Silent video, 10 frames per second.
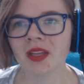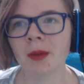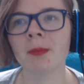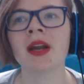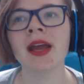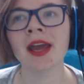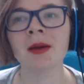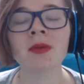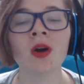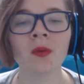But I
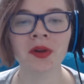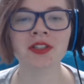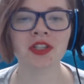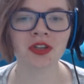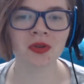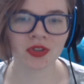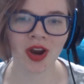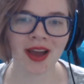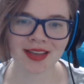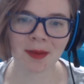am going to
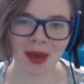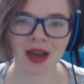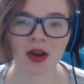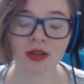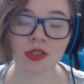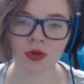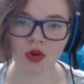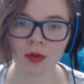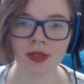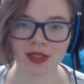try and get back onto a
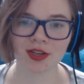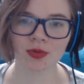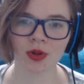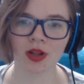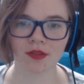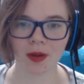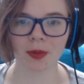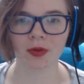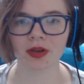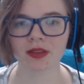normal schedule of
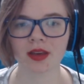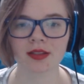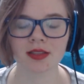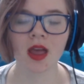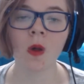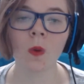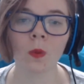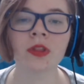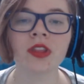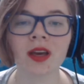uploading things.
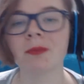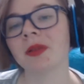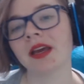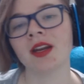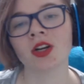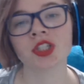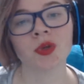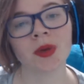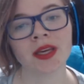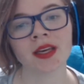One thing I'm planning on
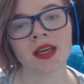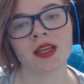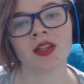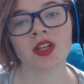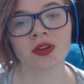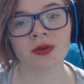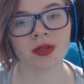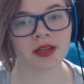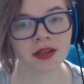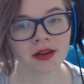doing in the new
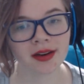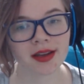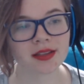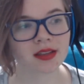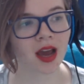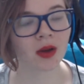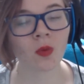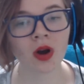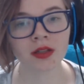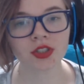year is I
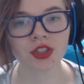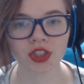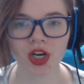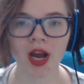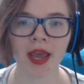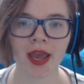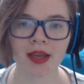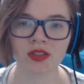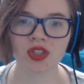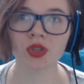want to try
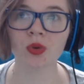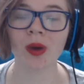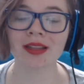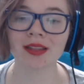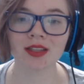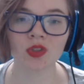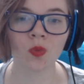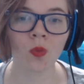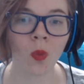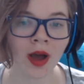and do at least
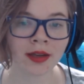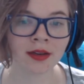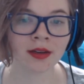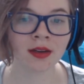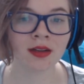one